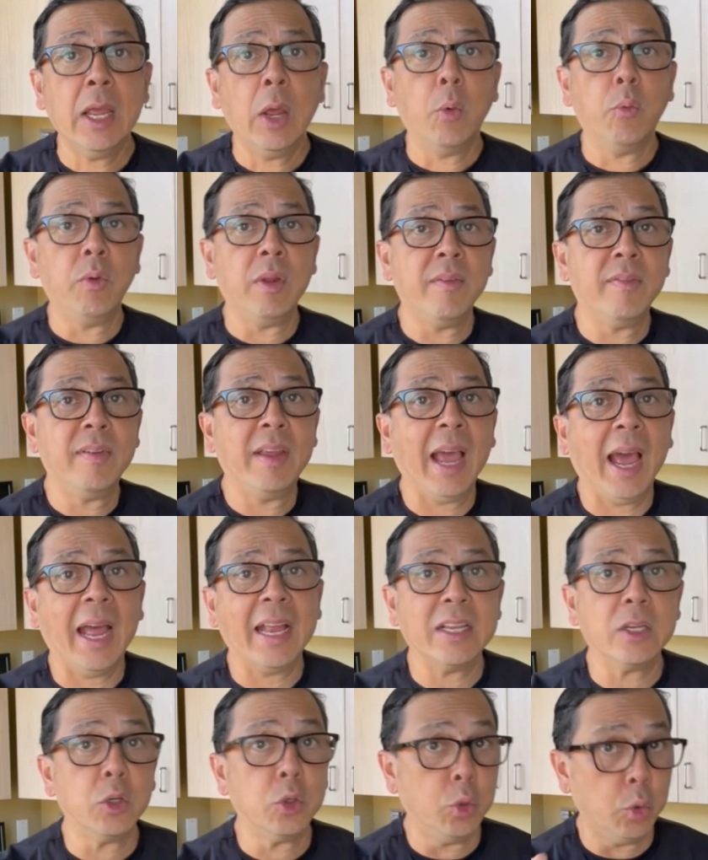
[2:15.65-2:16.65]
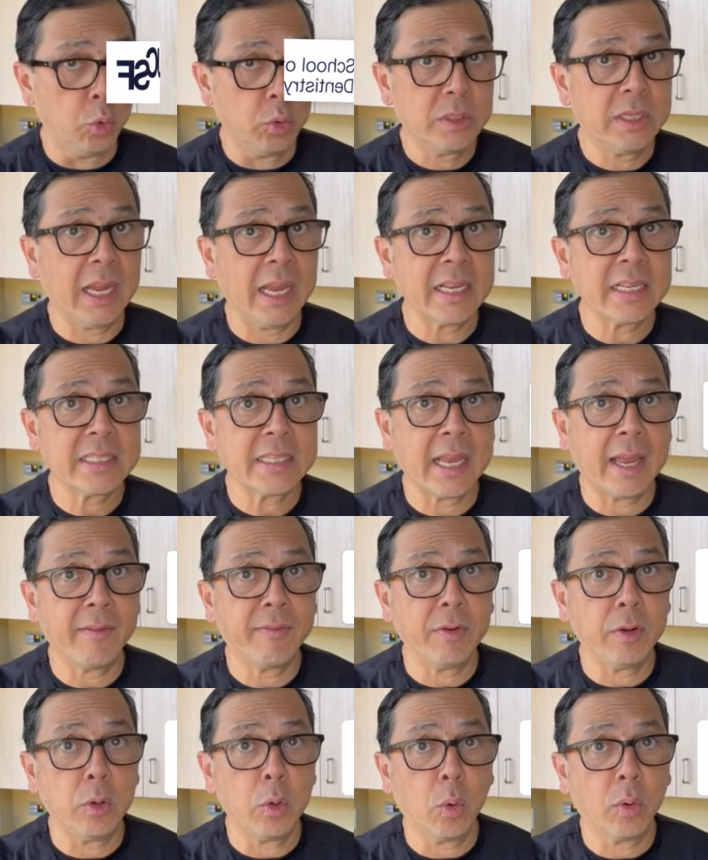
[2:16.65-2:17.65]
We've got UCSF
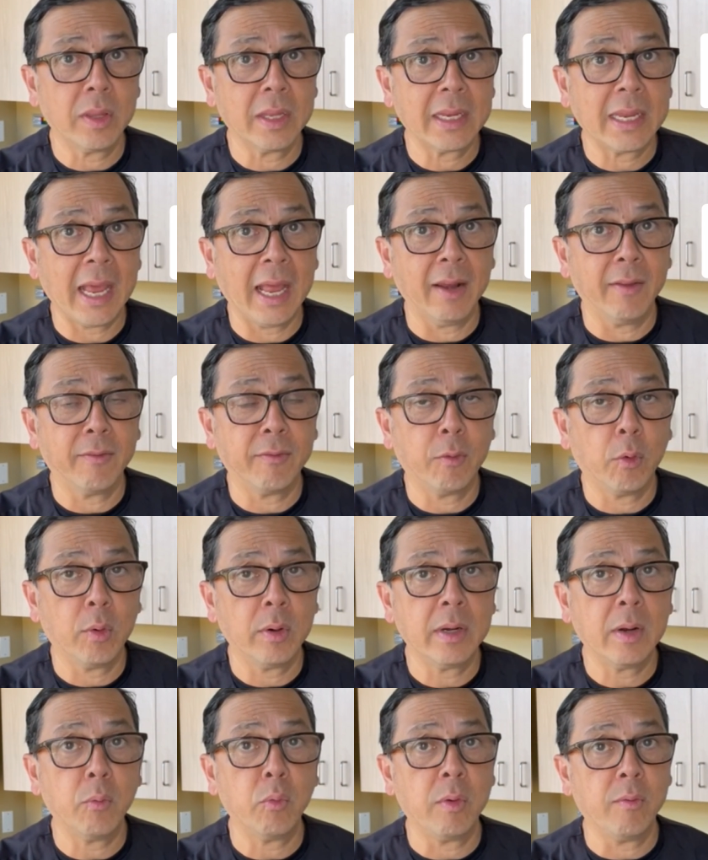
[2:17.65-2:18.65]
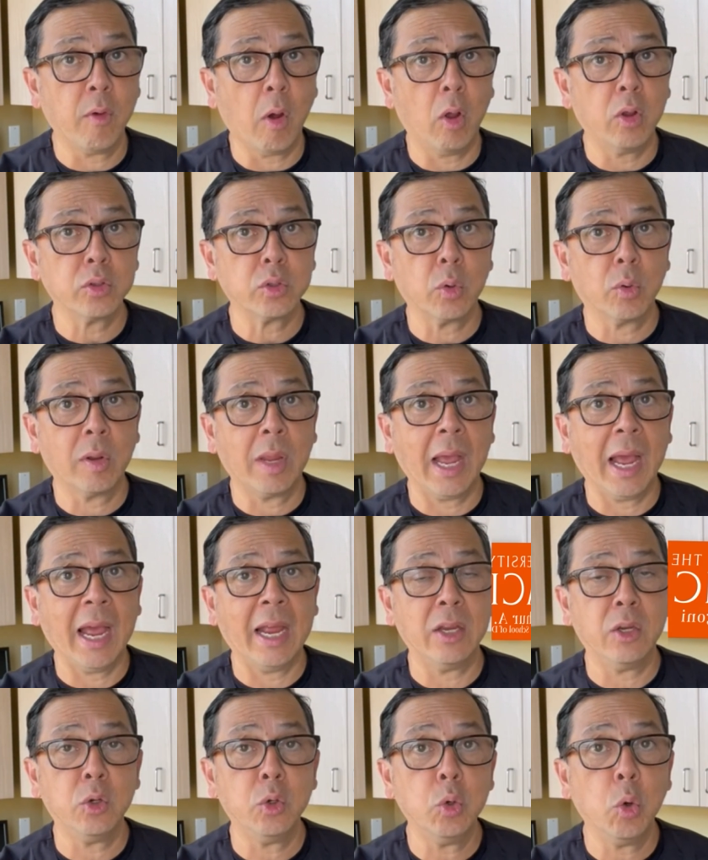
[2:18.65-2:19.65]
in Northern California. We've also
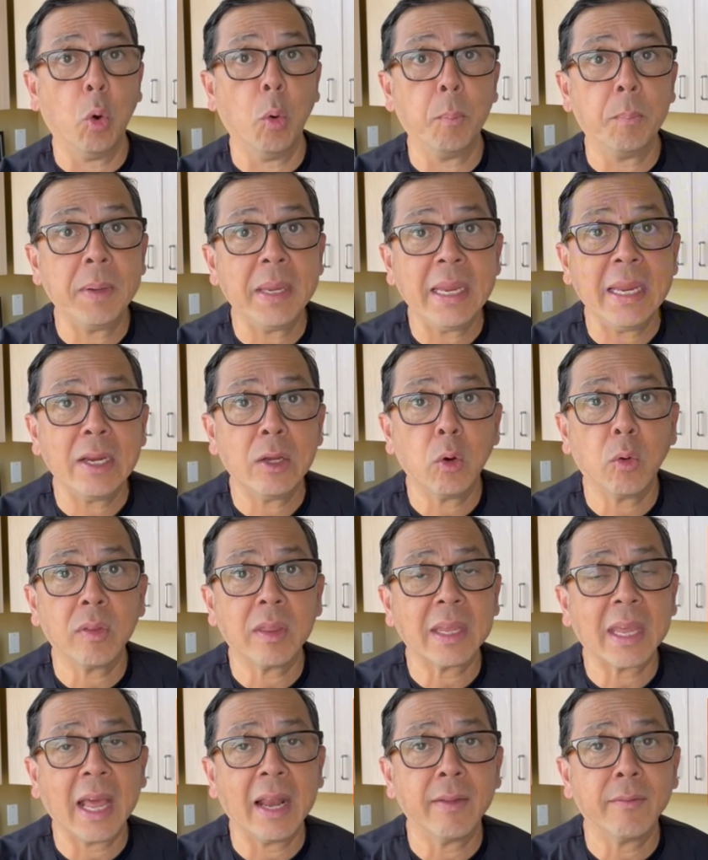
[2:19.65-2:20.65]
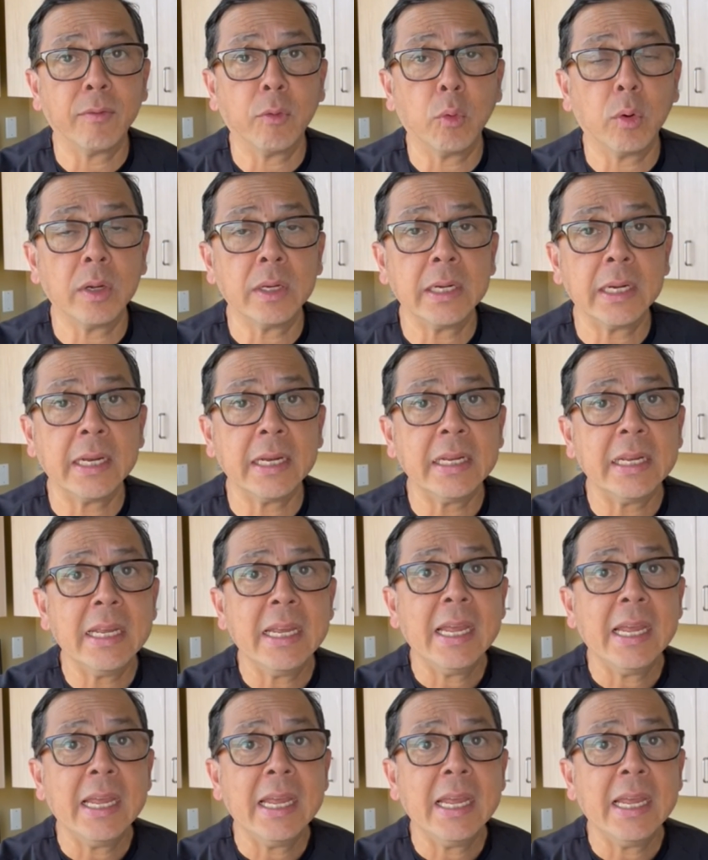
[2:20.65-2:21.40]
got UOP in Northern California.